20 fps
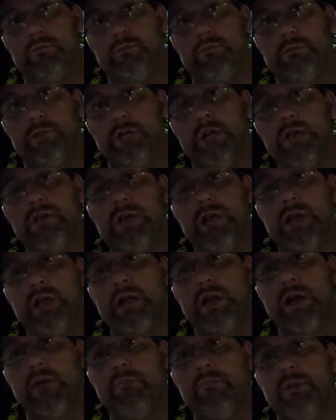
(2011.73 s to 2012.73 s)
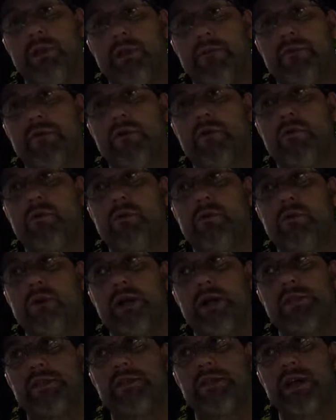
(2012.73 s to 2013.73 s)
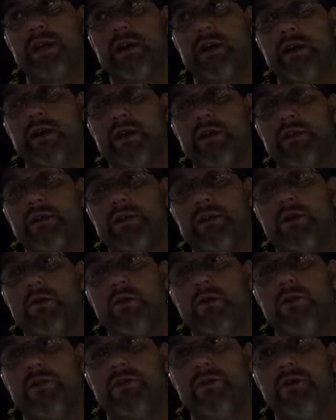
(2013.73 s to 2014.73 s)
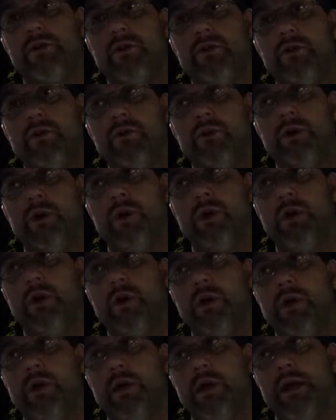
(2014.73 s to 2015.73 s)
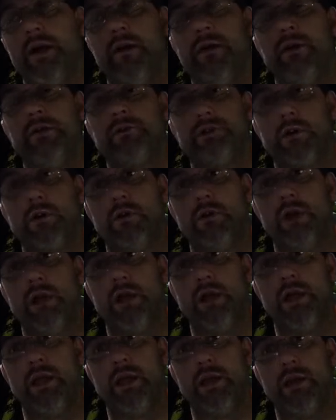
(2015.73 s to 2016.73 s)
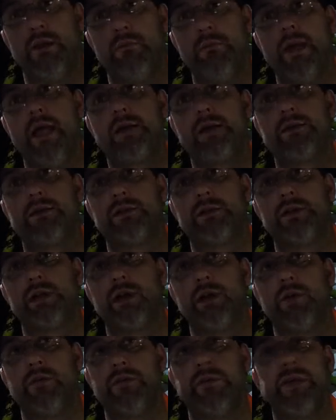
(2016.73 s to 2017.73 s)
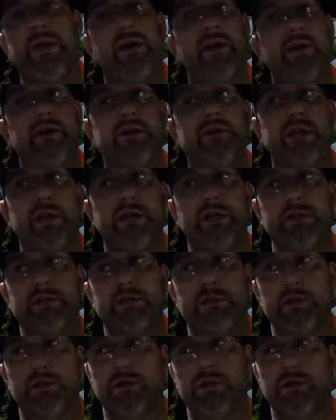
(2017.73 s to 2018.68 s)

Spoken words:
there's a couple of cool rest areas going through Arizona and New Mexico that are just